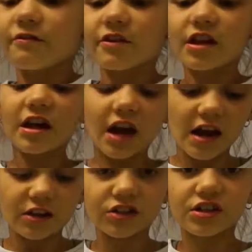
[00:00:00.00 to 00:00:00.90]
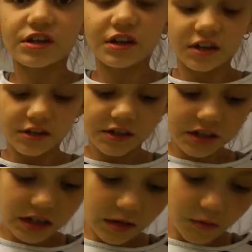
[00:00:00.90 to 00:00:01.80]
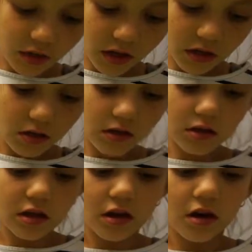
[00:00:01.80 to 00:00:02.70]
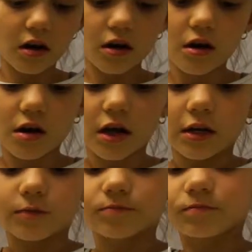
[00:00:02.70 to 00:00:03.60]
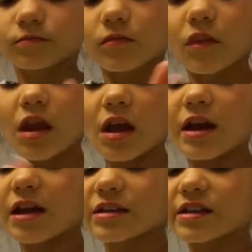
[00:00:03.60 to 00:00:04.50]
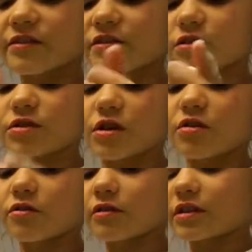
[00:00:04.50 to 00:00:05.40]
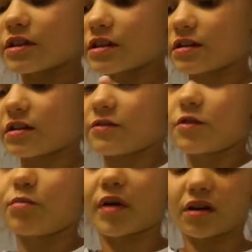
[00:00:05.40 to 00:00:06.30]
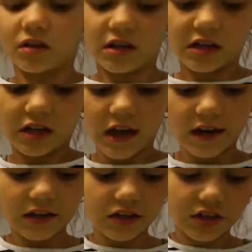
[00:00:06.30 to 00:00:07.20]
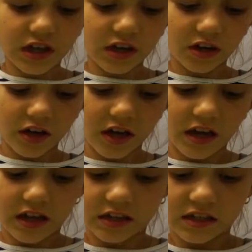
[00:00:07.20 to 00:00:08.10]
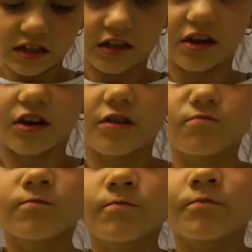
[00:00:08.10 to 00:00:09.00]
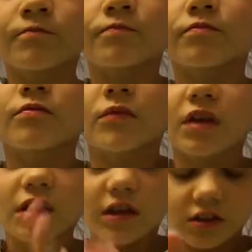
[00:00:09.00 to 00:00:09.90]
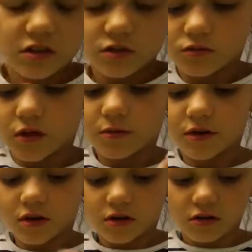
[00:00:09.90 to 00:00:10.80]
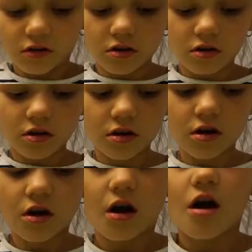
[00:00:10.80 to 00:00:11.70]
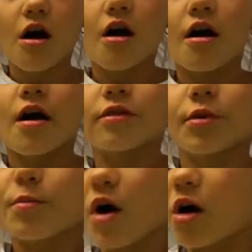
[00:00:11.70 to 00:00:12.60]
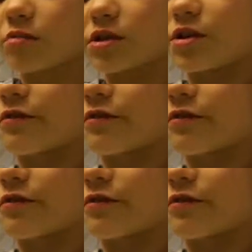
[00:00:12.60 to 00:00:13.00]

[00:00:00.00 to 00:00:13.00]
feel like I just need to dip it in there. And if you barely need any, just get your hands in there. And just rub it all on the palms of your